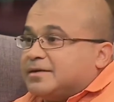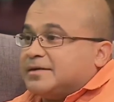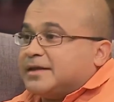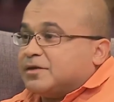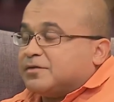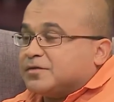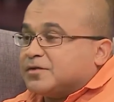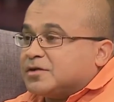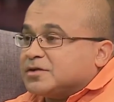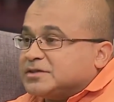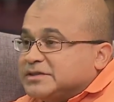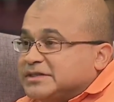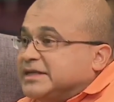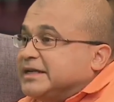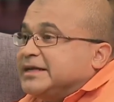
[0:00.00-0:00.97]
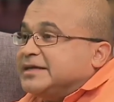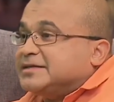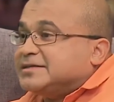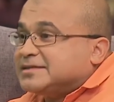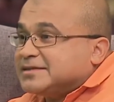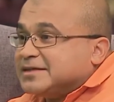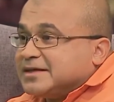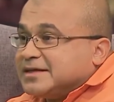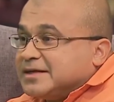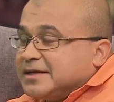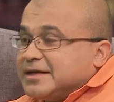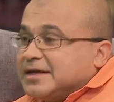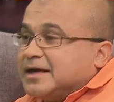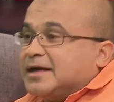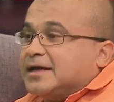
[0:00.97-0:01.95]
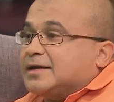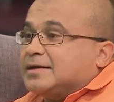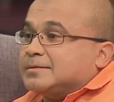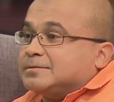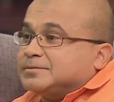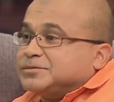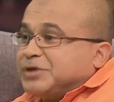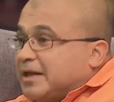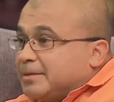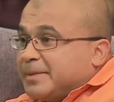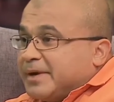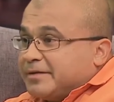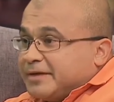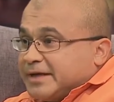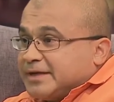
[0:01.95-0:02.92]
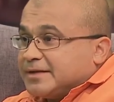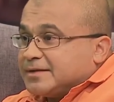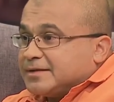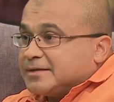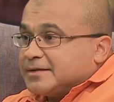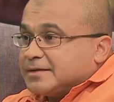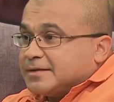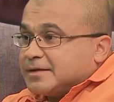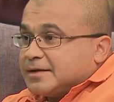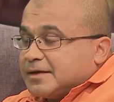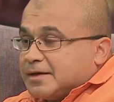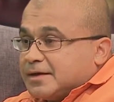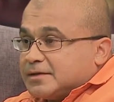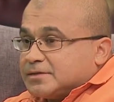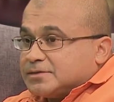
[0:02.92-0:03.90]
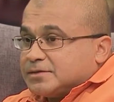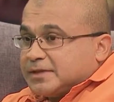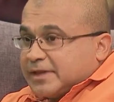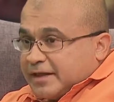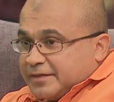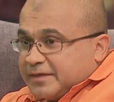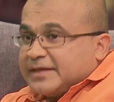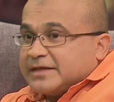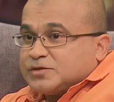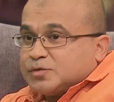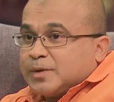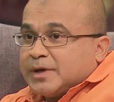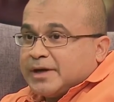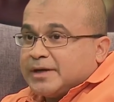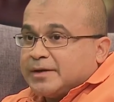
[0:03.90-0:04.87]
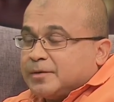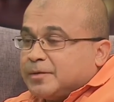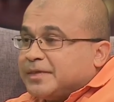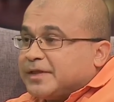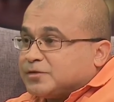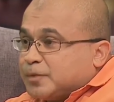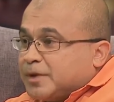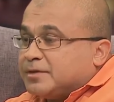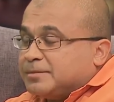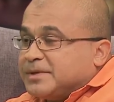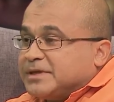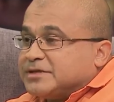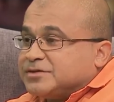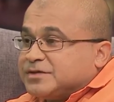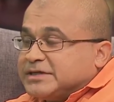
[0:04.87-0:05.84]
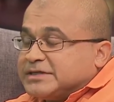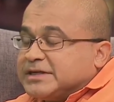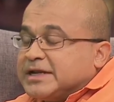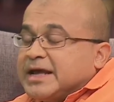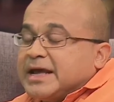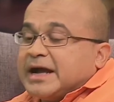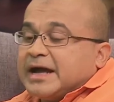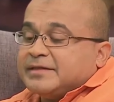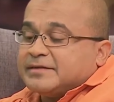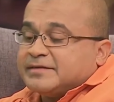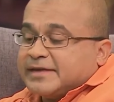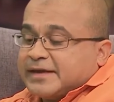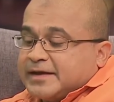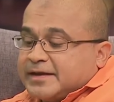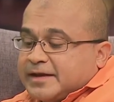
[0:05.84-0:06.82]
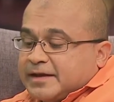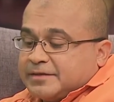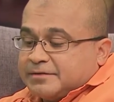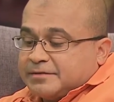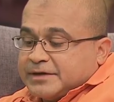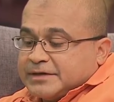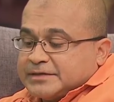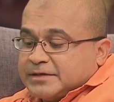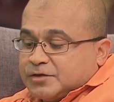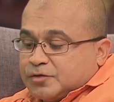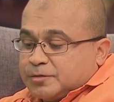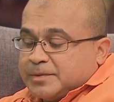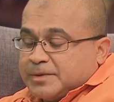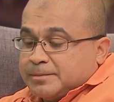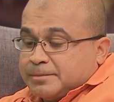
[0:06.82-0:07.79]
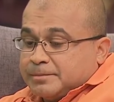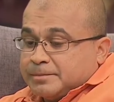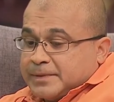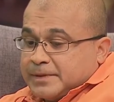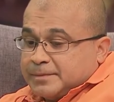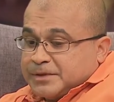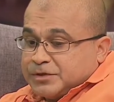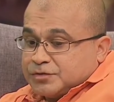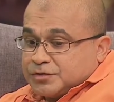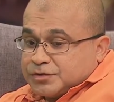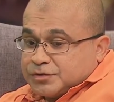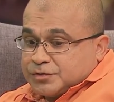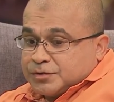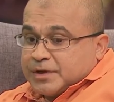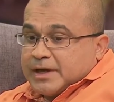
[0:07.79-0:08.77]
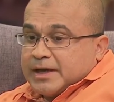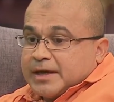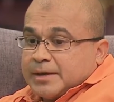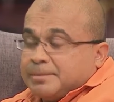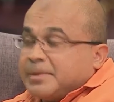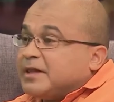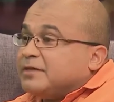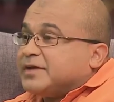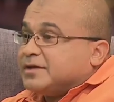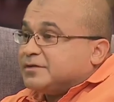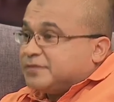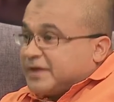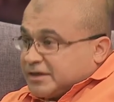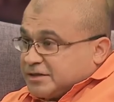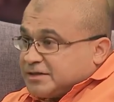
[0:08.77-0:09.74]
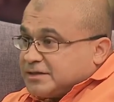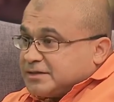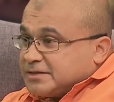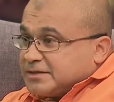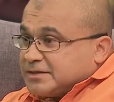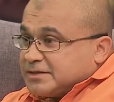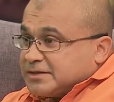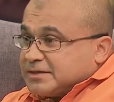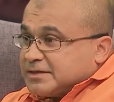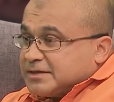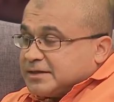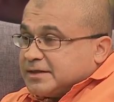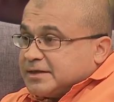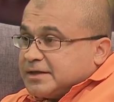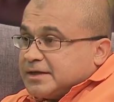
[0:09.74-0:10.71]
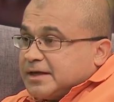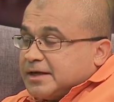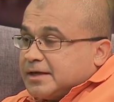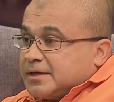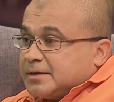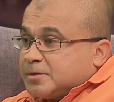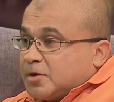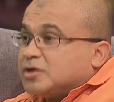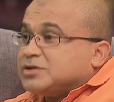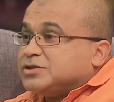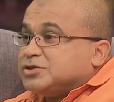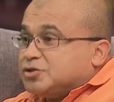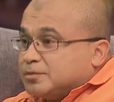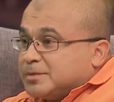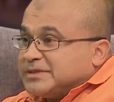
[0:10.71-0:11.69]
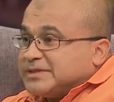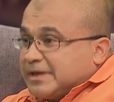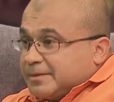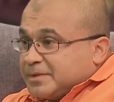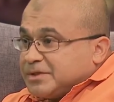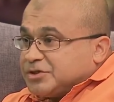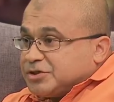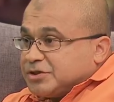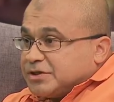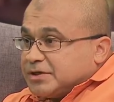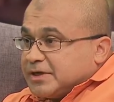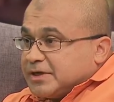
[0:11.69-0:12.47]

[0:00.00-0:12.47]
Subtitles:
That of course delays childbearing. So I think that's one of the biggest reasons. I think the second other reason could be maybe due to pelvic infections causing tubal damage.